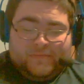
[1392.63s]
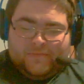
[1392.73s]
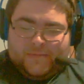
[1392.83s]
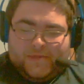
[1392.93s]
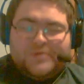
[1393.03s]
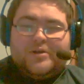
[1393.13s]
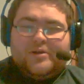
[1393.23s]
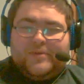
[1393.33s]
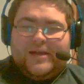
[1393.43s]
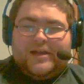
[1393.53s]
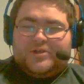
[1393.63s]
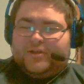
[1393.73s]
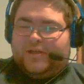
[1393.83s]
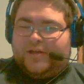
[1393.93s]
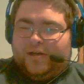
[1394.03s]
this one could be
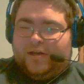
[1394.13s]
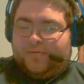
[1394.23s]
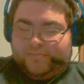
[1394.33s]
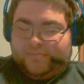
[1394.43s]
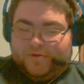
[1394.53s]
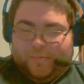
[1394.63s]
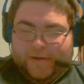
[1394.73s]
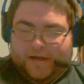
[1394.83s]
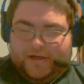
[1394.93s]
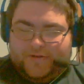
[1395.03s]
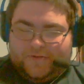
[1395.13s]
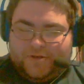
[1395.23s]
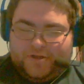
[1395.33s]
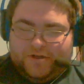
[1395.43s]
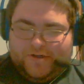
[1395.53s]
actually a good match for
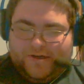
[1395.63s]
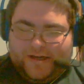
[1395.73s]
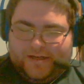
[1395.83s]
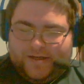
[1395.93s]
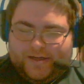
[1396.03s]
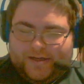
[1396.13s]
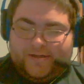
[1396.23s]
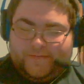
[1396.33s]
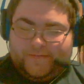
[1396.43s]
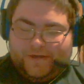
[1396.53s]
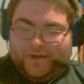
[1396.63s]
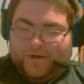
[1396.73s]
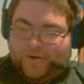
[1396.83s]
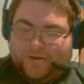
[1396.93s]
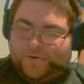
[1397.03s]
sure, and it
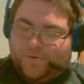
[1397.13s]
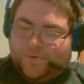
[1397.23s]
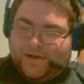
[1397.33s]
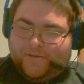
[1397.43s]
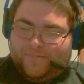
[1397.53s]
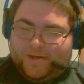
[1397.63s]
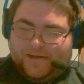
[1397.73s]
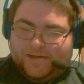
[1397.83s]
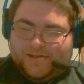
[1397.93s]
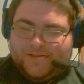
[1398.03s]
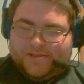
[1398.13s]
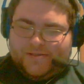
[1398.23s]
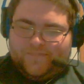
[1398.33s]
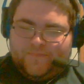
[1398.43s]
could go either way because